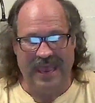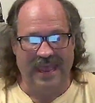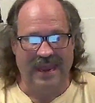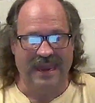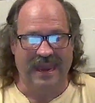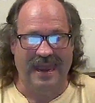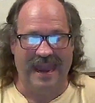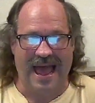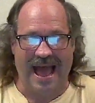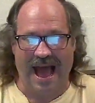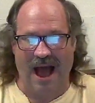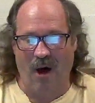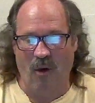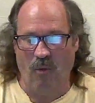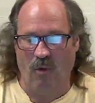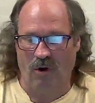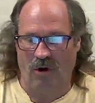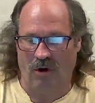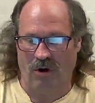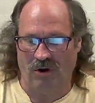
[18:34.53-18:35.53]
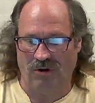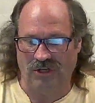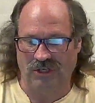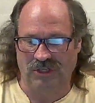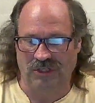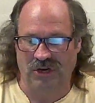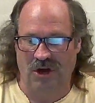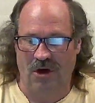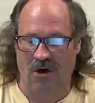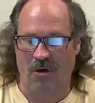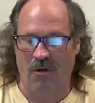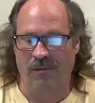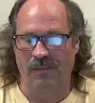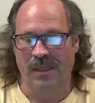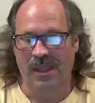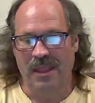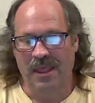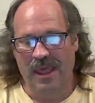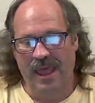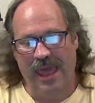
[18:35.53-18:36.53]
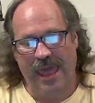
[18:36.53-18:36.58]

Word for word: in an hour or so.